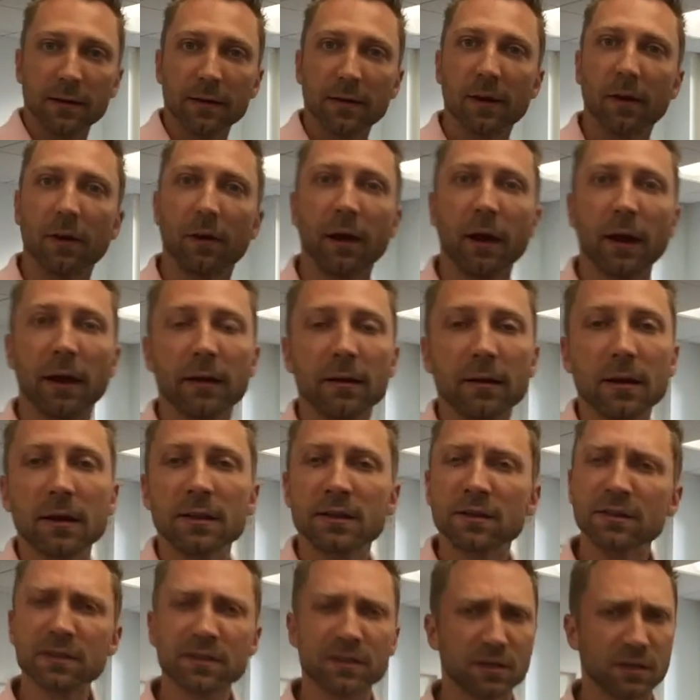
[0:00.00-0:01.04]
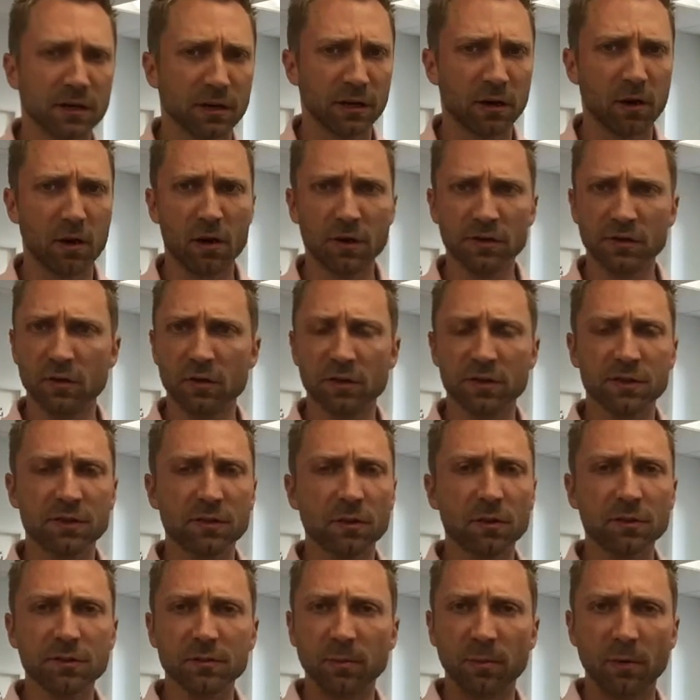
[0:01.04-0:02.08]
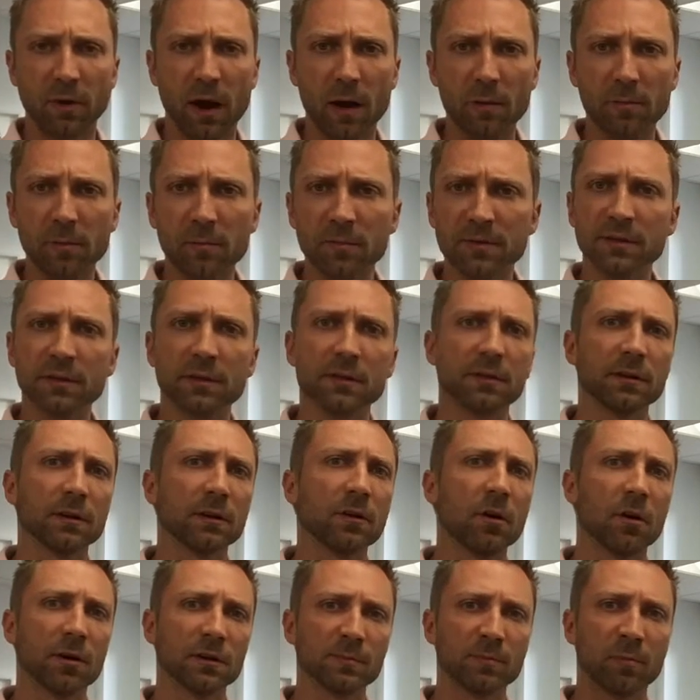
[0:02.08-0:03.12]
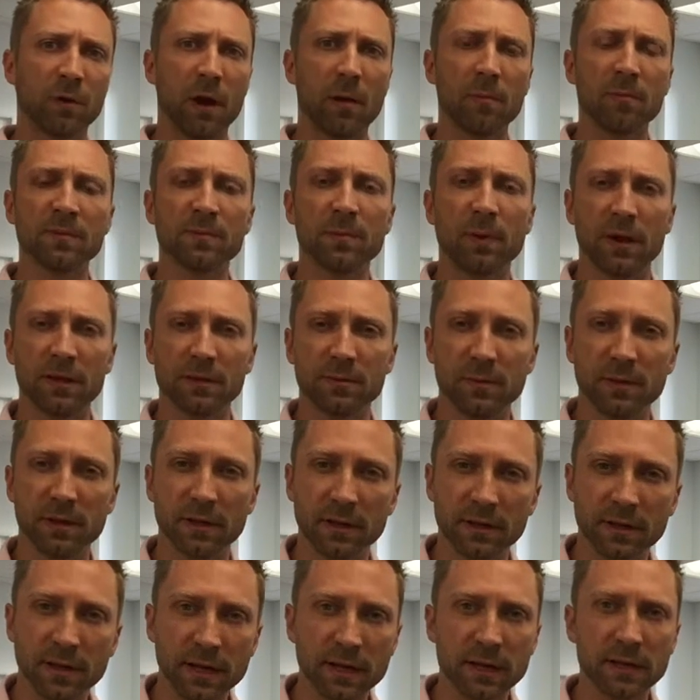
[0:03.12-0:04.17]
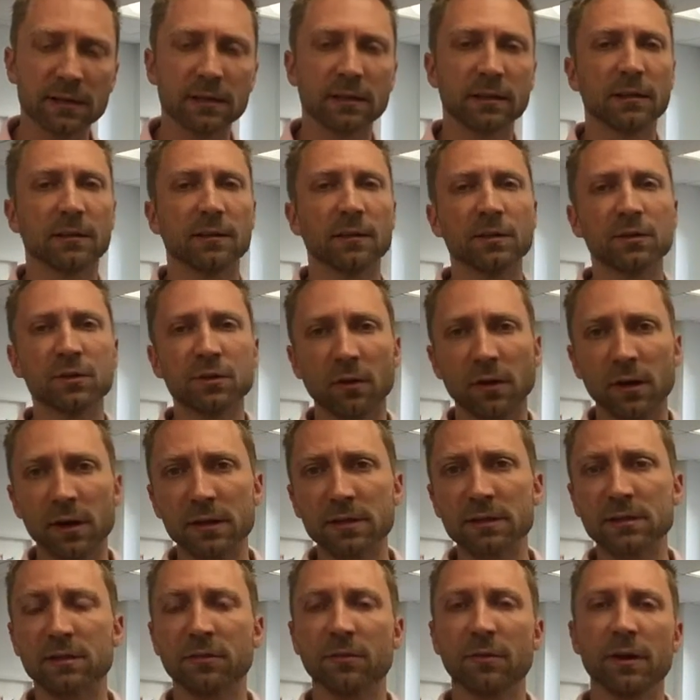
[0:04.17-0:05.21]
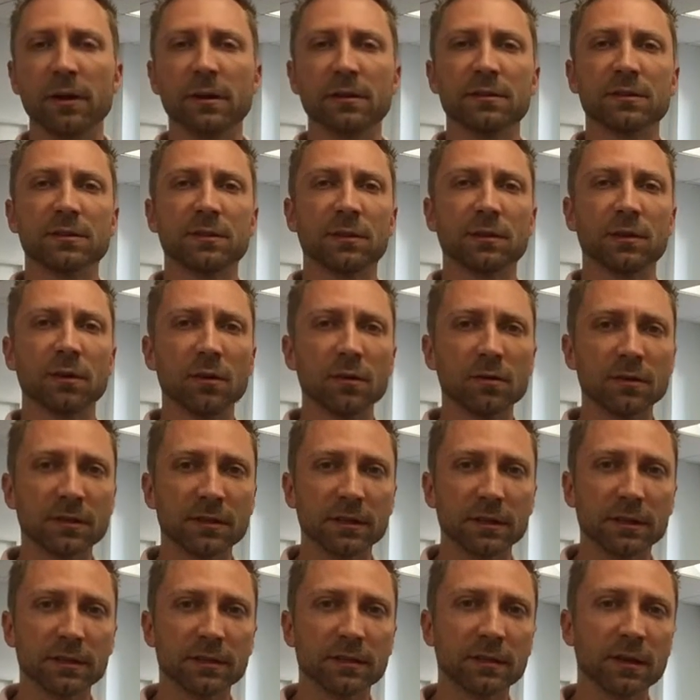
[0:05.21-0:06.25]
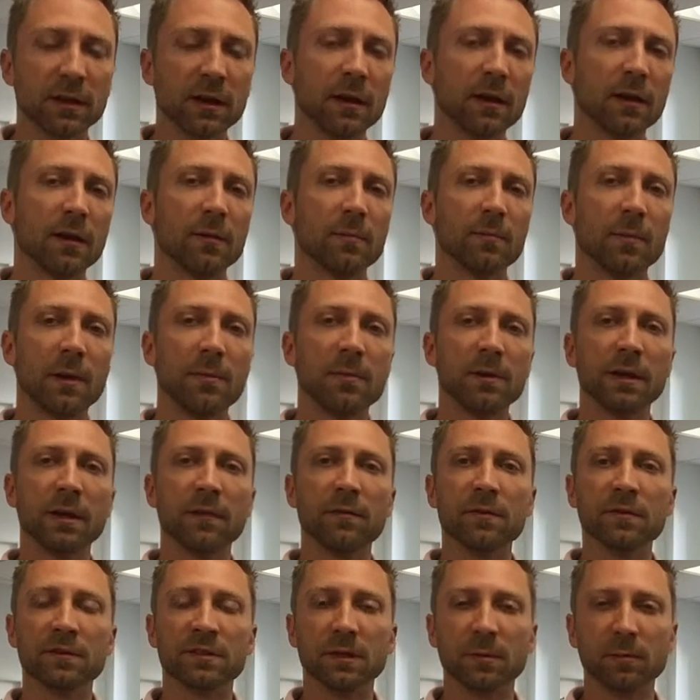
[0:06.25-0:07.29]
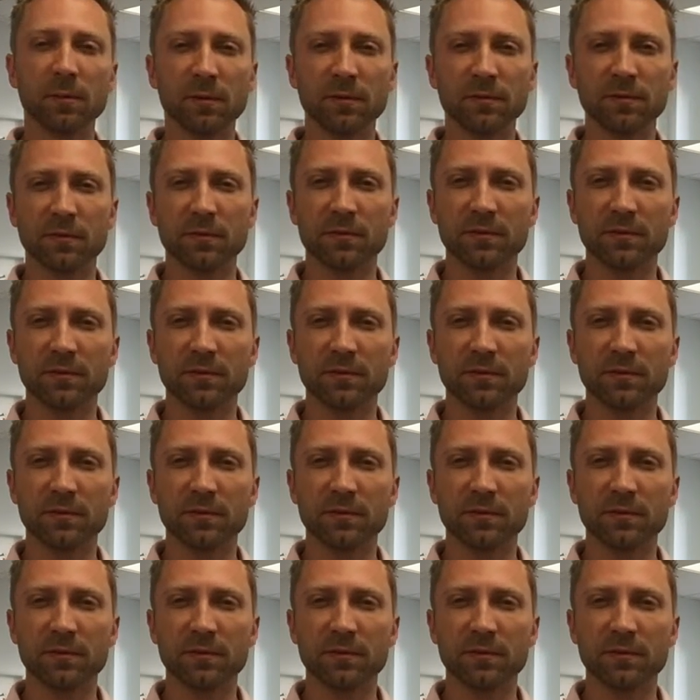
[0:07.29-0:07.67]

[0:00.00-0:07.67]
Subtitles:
Okay, so this is going to cause all sorts of problems. It's going to cause problems possibly in the disc, in the joints, create stenosis, maybe give you symptoms of